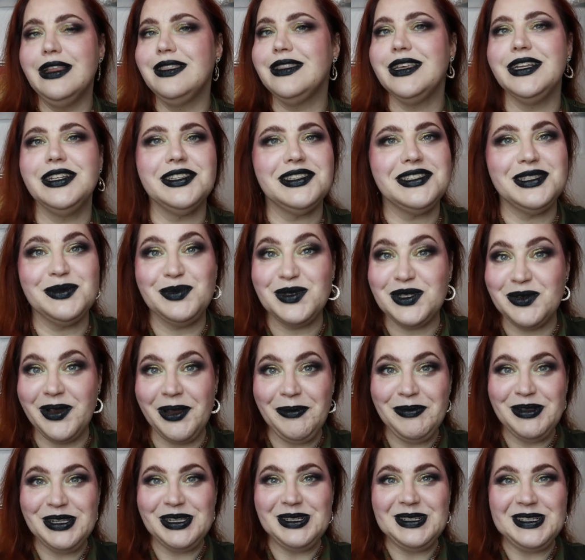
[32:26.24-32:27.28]
then
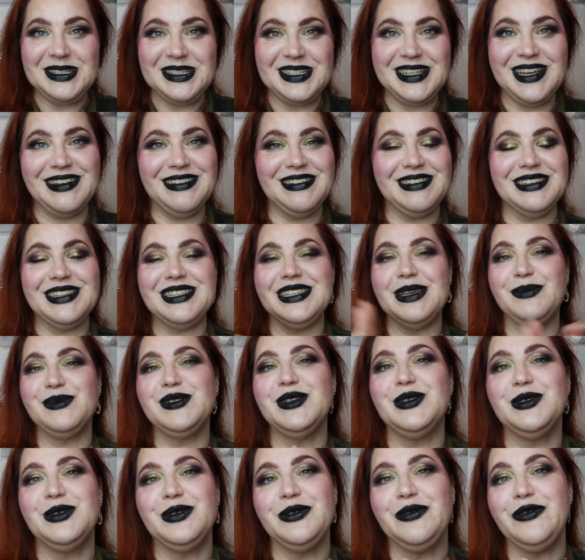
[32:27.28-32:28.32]
subscribe to this channel. It's
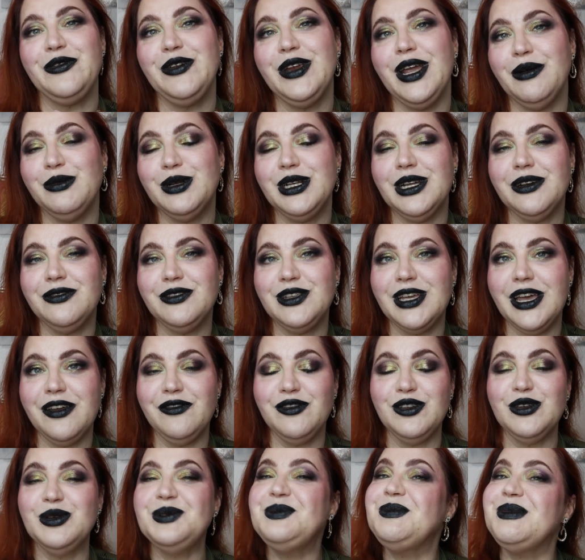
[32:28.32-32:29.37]
absolutely free. I would love to
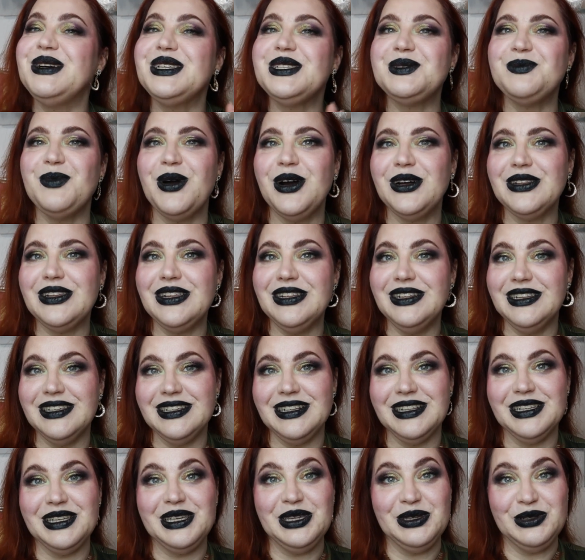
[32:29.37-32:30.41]
have you in my small
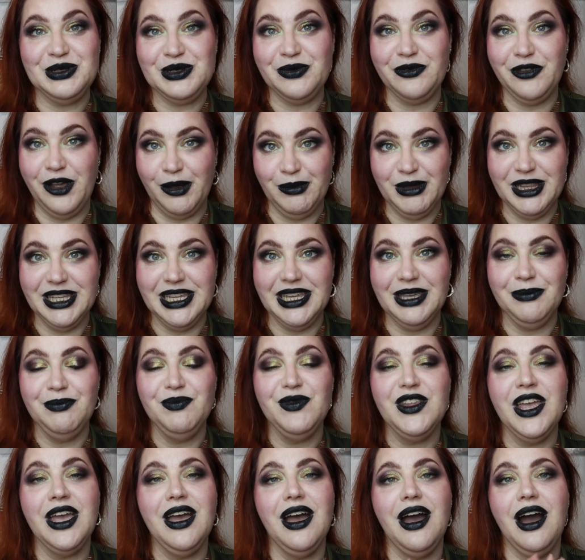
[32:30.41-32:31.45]
little YouTube family.
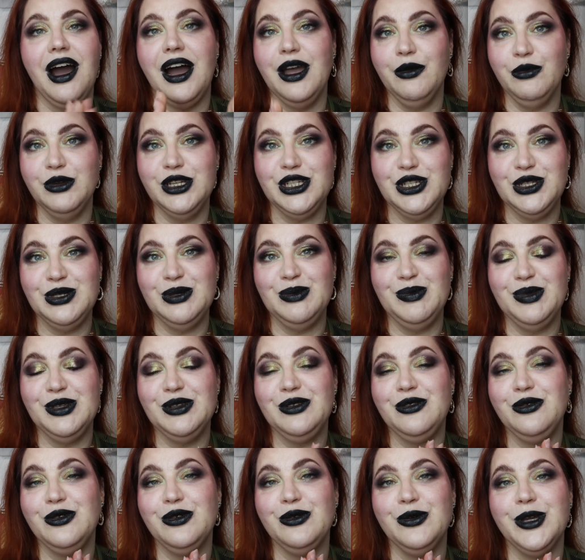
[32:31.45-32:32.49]
I wish you a
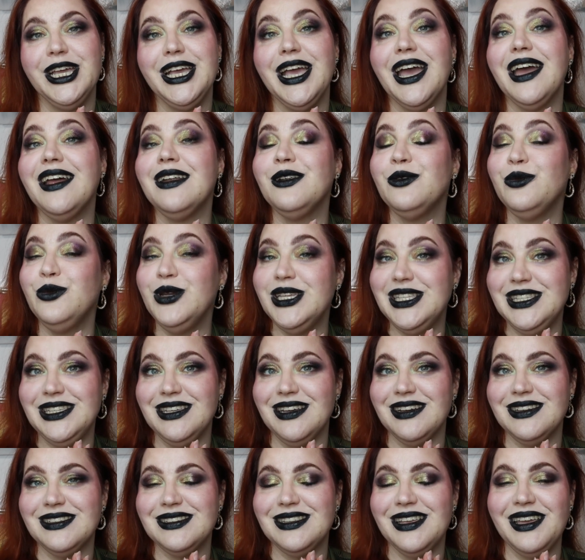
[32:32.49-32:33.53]
beautiful week, and we see
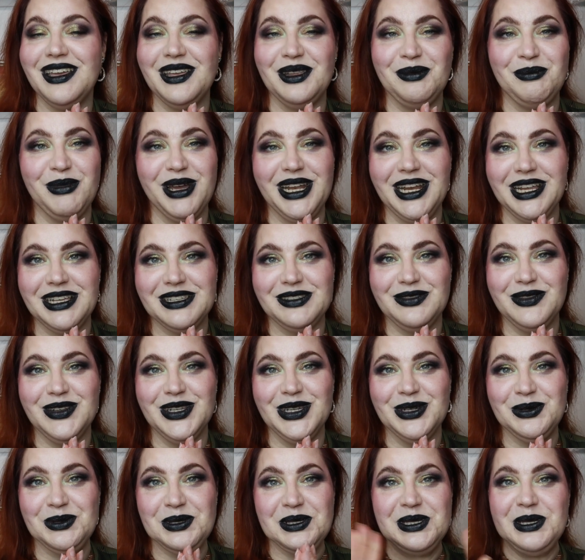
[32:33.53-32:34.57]
us in my next
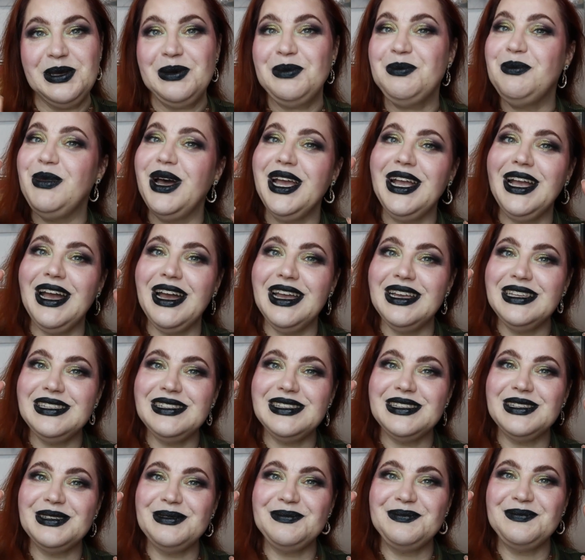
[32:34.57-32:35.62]
video. So bye
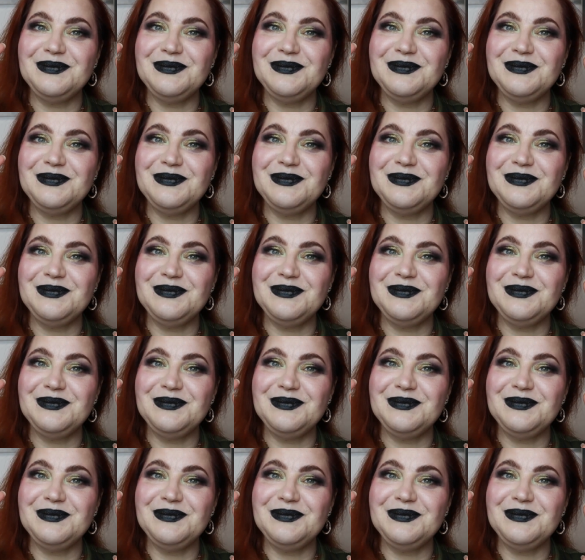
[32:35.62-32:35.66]
guys.